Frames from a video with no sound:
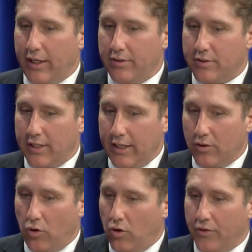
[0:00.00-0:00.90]
I say
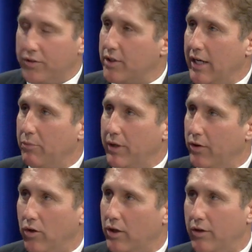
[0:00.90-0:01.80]
it all the time when I
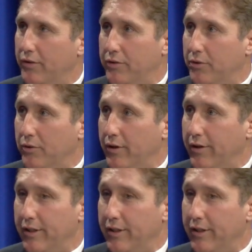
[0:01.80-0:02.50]
knock on the door.